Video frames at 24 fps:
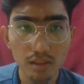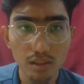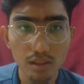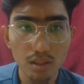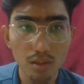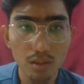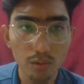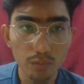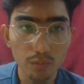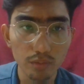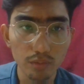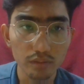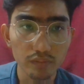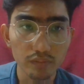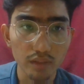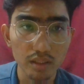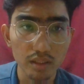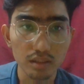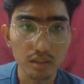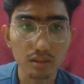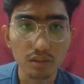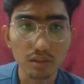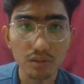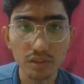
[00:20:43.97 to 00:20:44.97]
With an
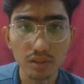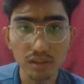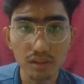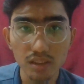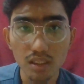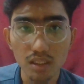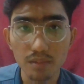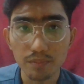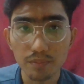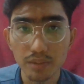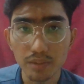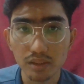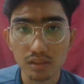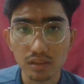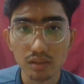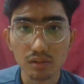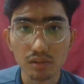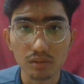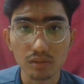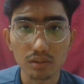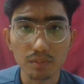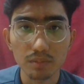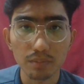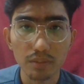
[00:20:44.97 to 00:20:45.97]
increasing emphasis on the
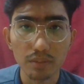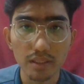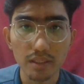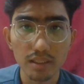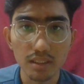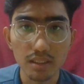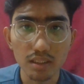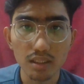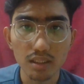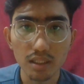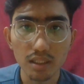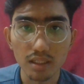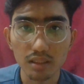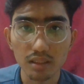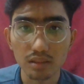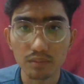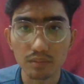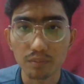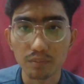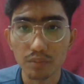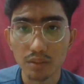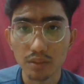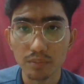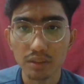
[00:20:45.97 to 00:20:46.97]
planning and
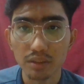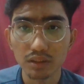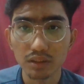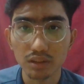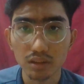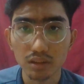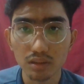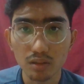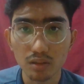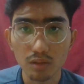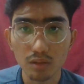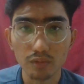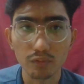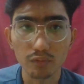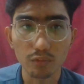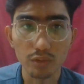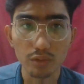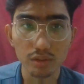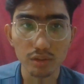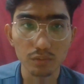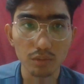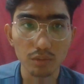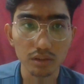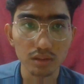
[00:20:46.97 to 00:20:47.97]
implementation of
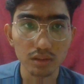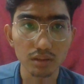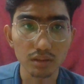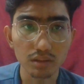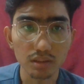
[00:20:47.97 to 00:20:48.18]
wastewater